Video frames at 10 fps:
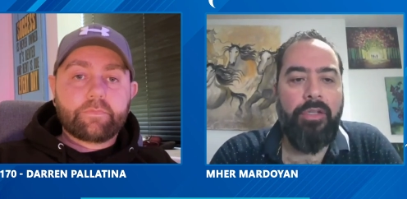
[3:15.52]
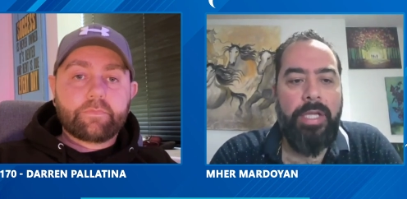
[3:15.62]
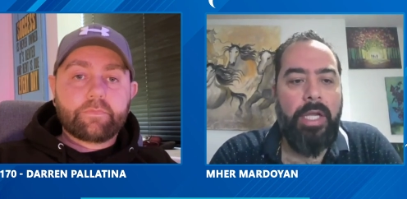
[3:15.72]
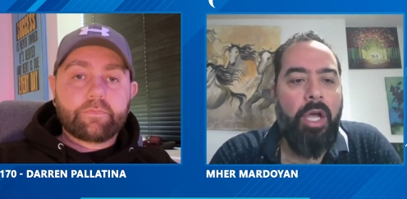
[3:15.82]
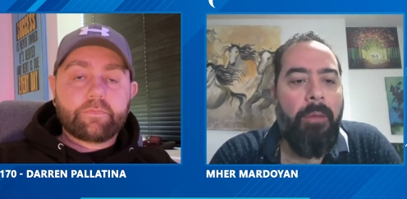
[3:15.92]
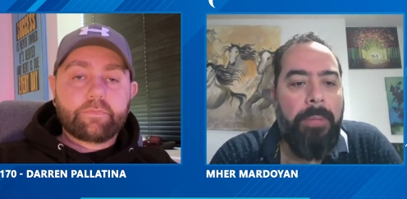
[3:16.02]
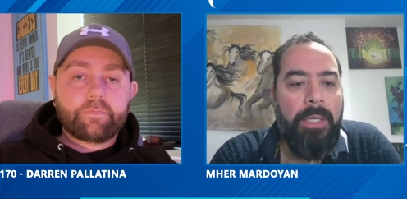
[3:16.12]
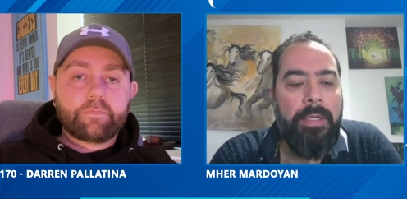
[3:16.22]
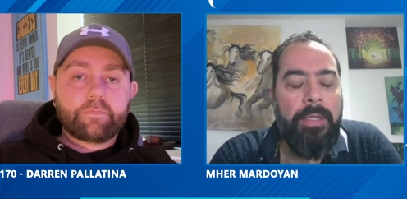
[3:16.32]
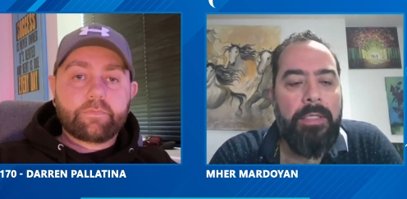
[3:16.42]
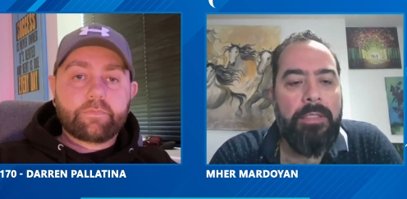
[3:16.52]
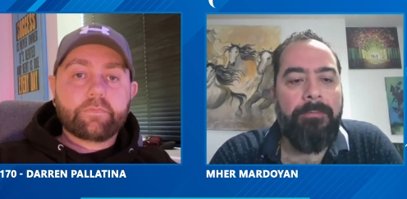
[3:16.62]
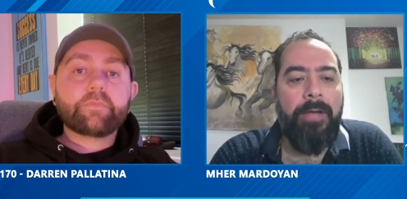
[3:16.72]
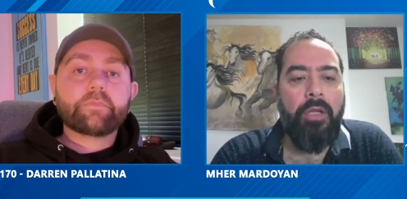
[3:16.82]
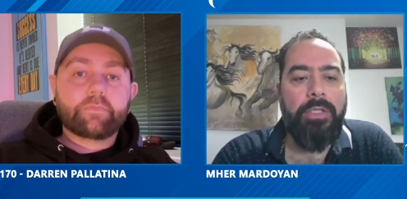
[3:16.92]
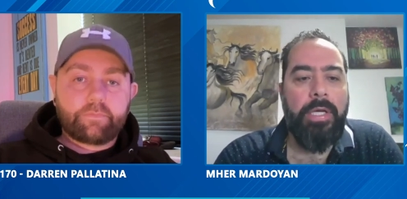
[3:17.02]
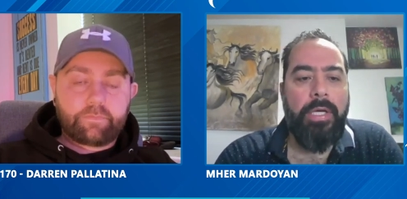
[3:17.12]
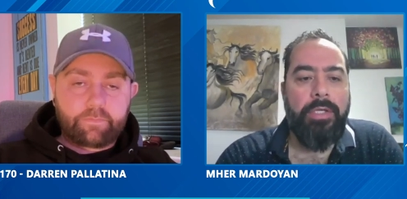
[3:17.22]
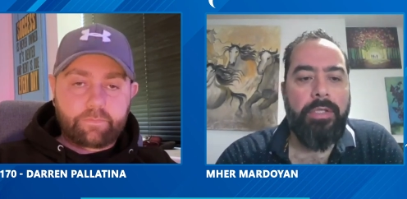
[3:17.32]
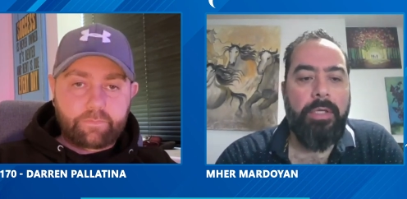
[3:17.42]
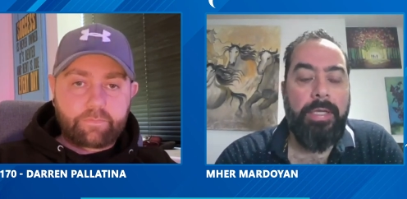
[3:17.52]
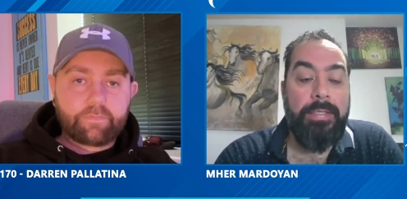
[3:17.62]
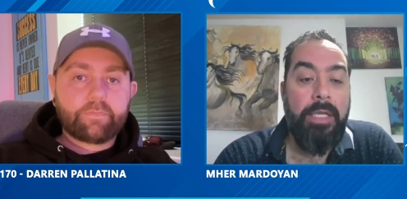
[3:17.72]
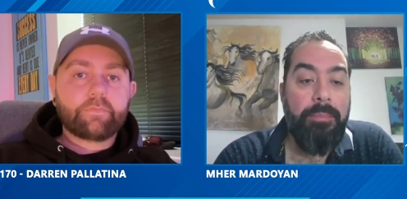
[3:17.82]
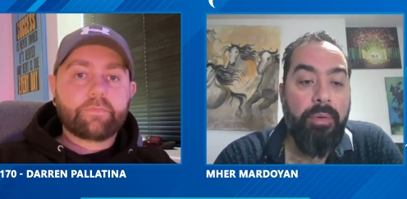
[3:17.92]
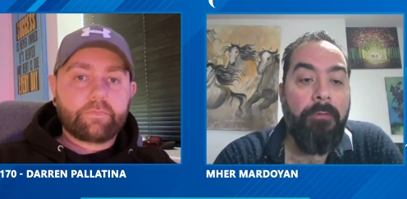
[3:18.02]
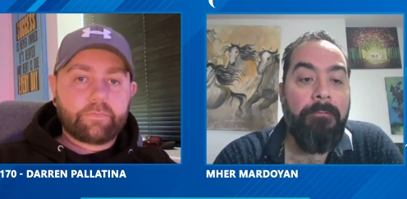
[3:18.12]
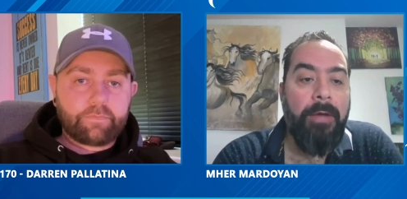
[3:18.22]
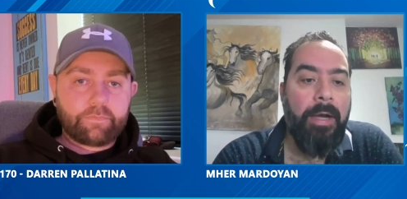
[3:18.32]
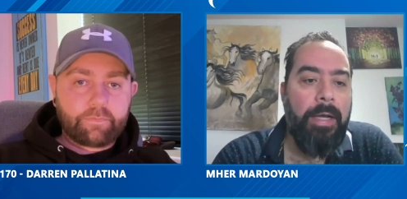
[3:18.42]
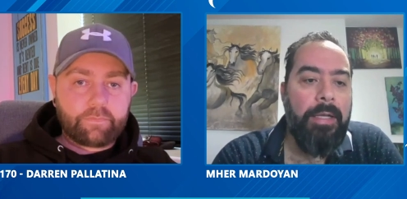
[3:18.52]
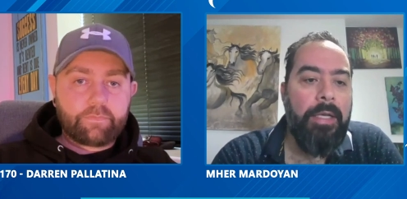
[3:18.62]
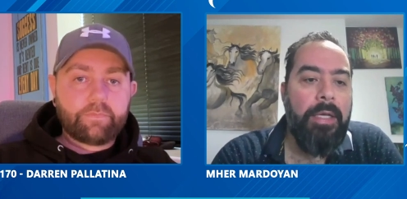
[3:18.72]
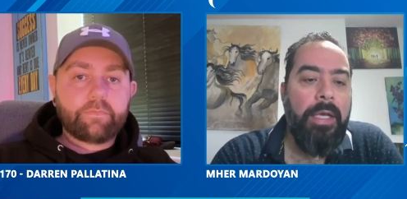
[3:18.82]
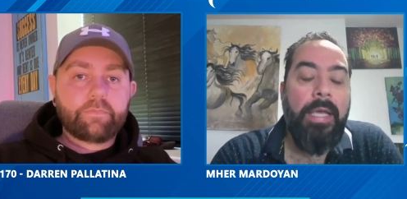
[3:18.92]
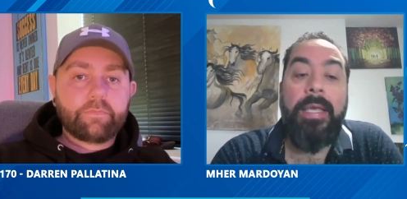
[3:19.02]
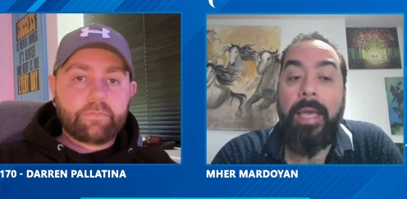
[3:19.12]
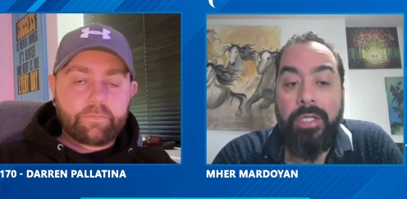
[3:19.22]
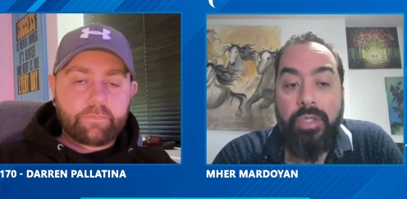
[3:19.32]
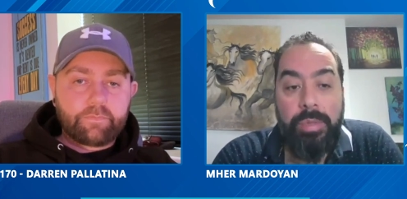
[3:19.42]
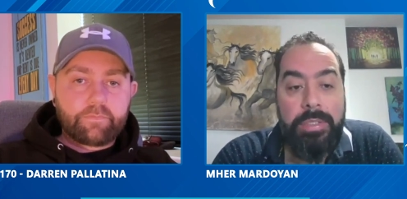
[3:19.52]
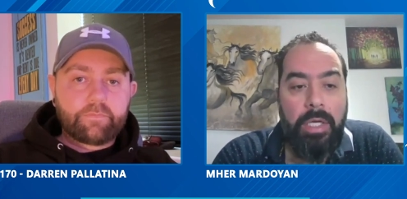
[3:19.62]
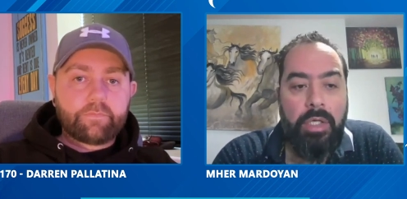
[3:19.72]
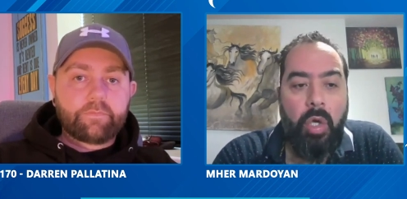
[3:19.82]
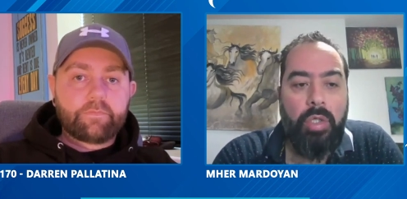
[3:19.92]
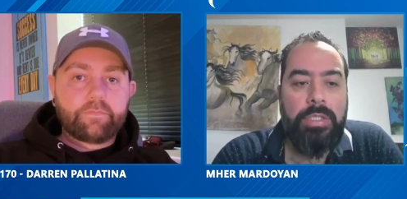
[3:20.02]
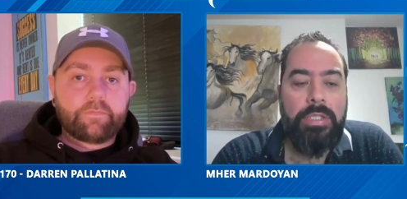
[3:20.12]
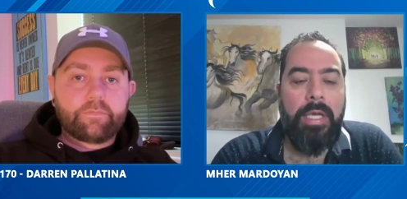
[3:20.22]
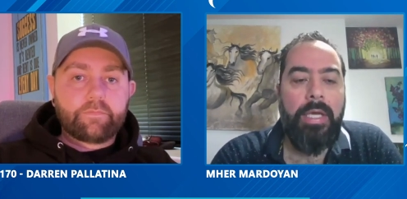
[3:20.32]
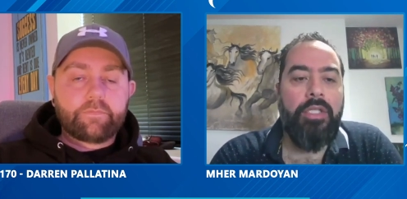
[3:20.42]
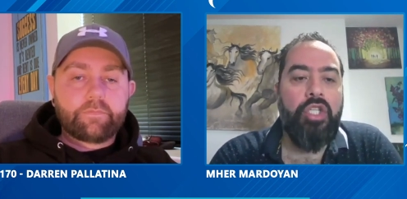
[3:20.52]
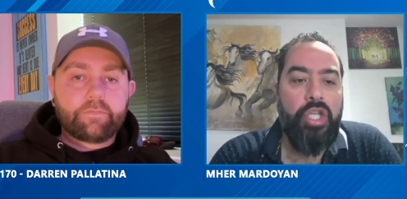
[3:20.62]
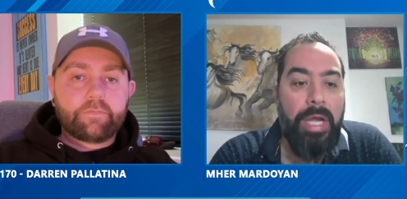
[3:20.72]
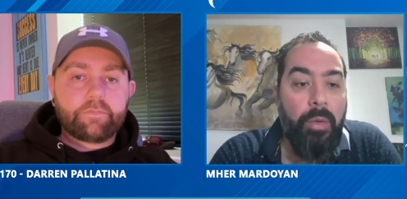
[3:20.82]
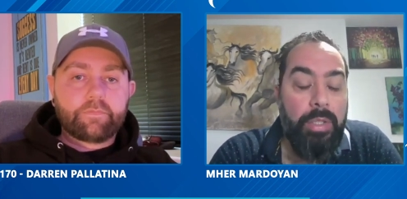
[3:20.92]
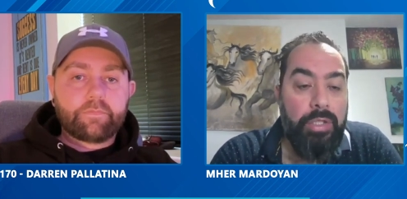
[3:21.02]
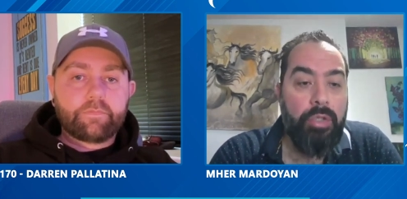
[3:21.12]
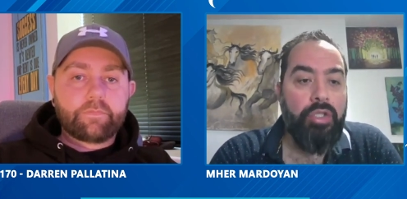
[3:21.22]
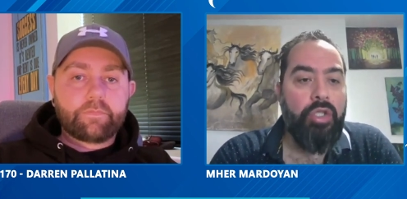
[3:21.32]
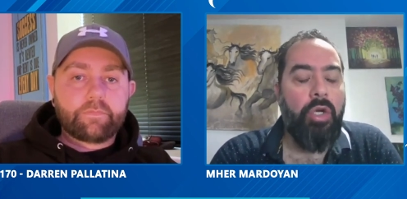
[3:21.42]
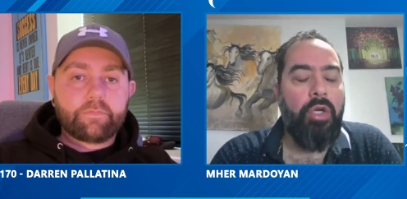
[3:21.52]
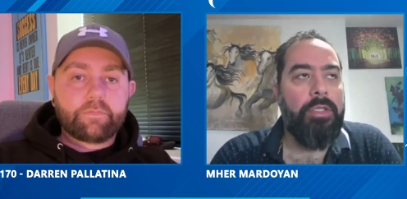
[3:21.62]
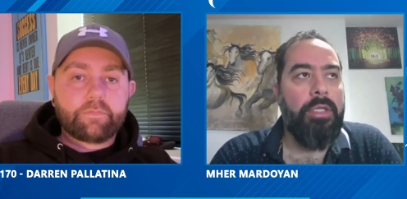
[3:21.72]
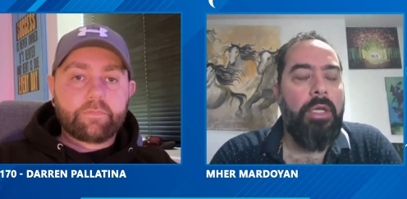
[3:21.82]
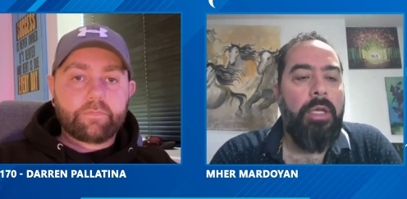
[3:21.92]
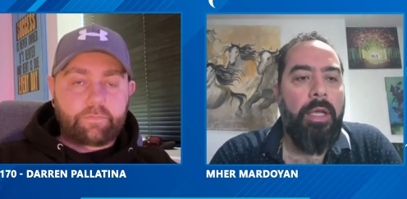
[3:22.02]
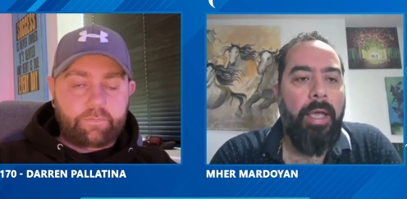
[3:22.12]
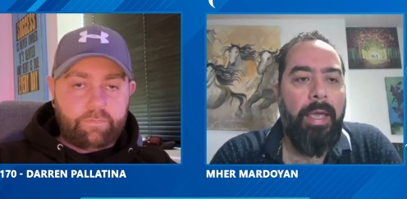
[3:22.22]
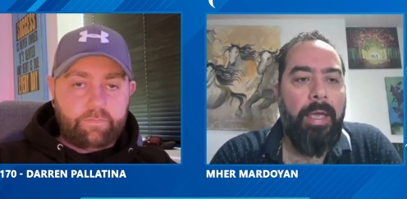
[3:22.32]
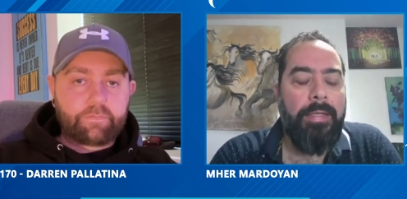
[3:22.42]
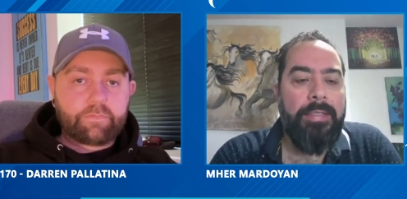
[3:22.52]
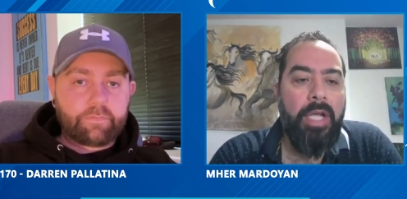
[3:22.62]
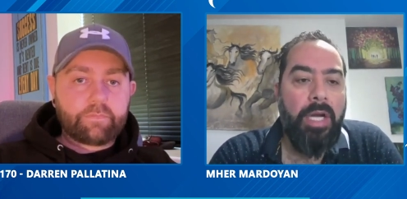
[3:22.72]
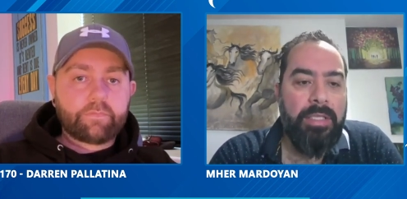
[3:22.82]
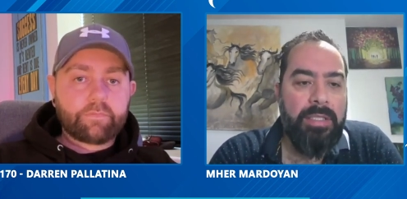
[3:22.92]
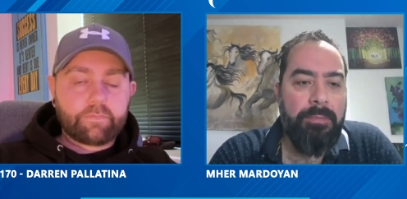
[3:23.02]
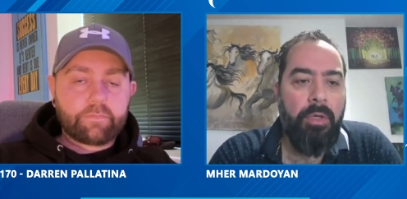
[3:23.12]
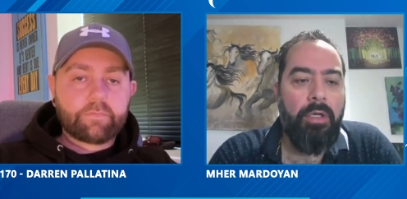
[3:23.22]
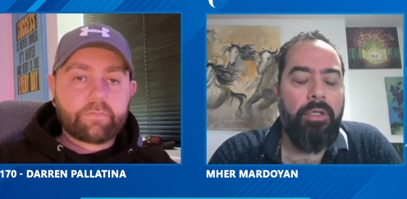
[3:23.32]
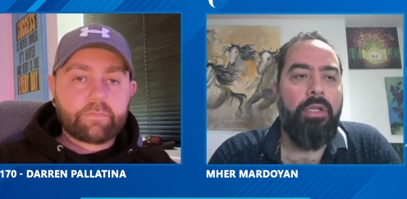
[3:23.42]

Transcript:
Speaker 1: or 10 companies, follow their LinkedIn profile, engage with their content, share with your thoughts, and start small.